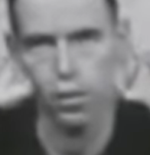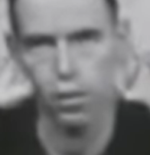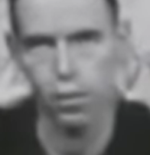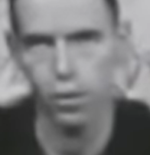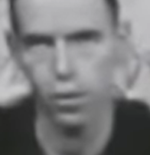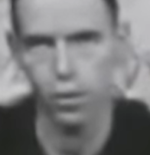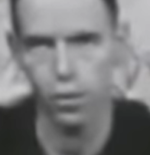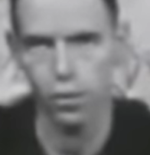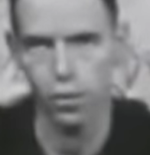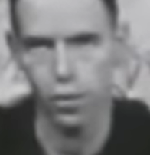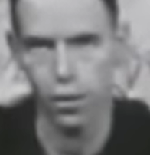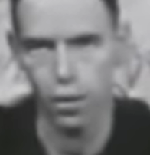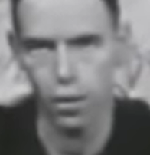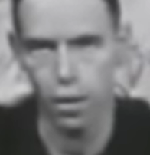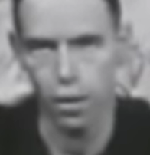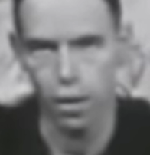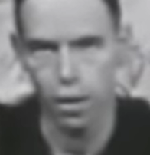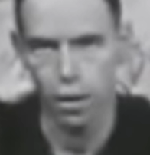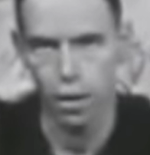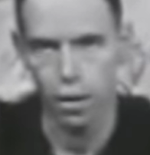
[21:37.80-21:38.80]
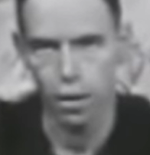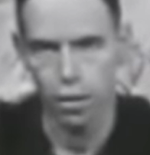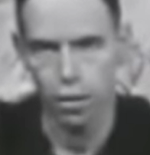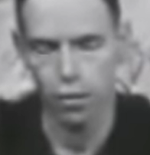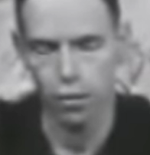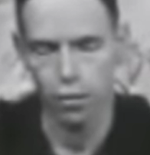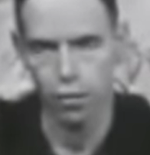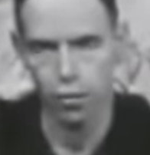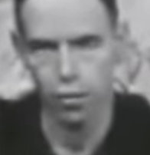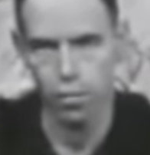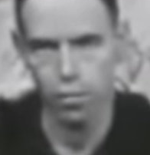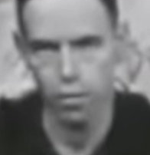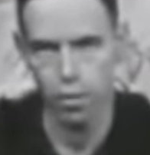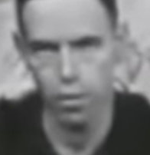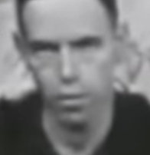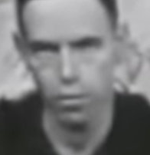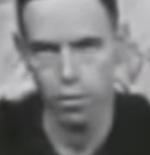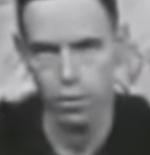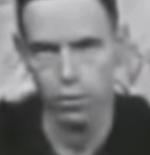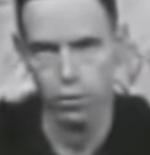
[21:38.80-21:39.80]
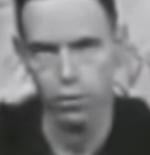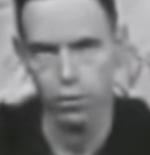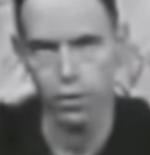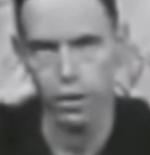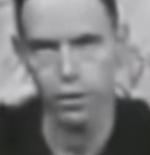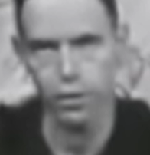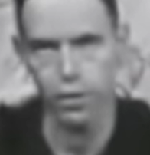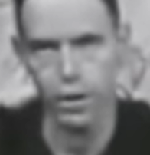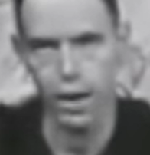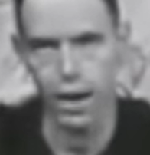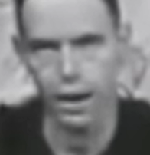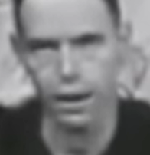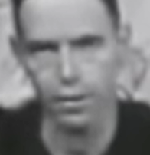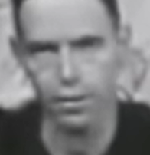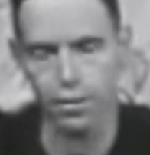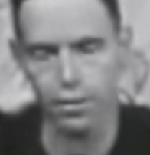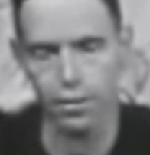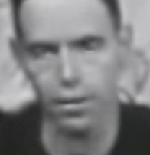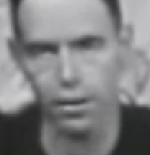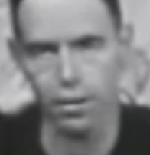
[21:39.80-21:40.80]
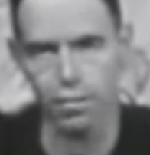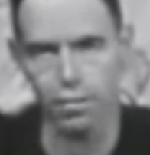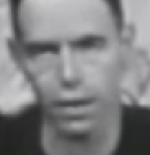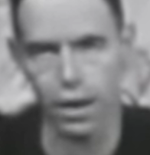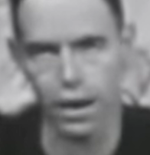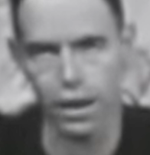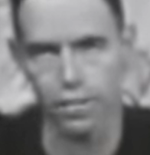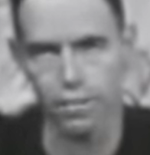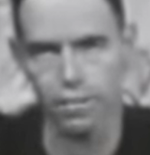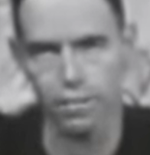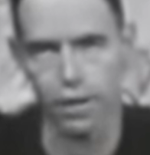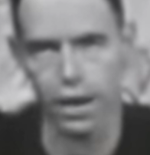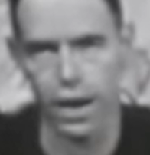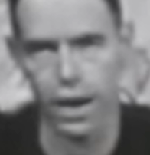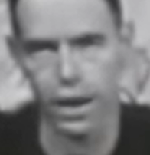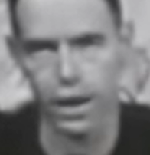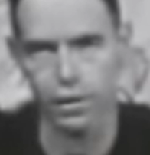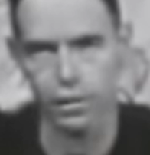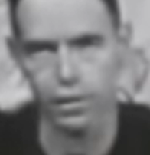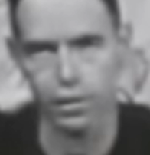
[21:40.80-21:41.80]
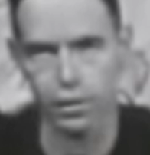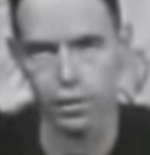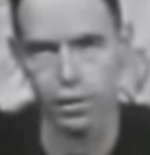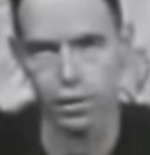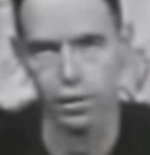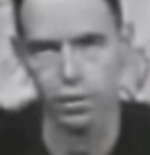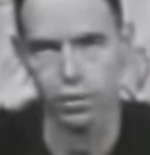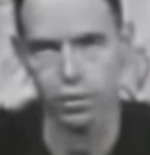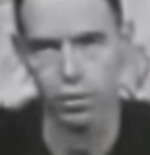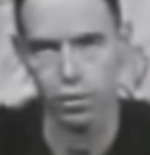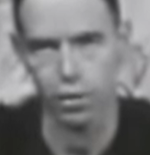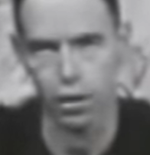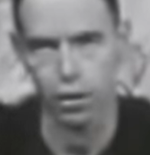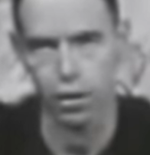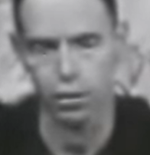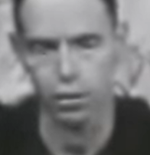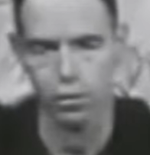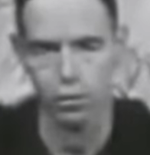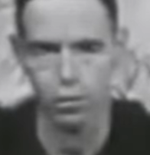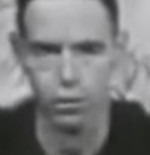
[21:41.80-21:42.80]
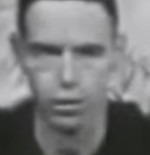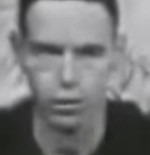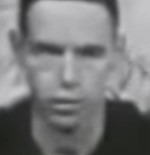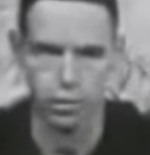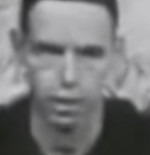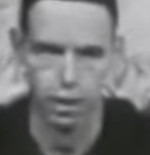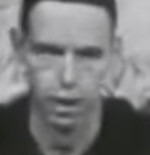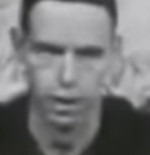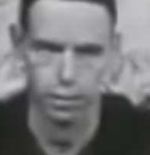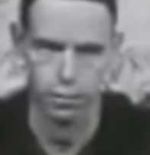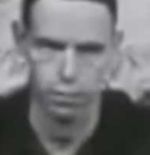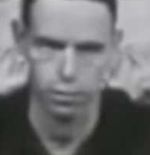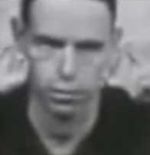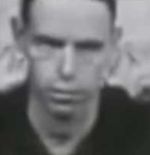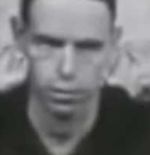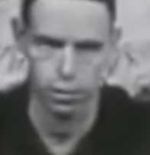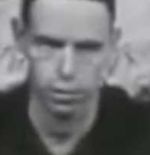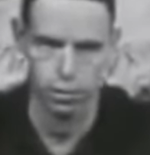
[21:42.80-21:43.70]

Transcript: with the momentary reality of life as it goes along, just like music.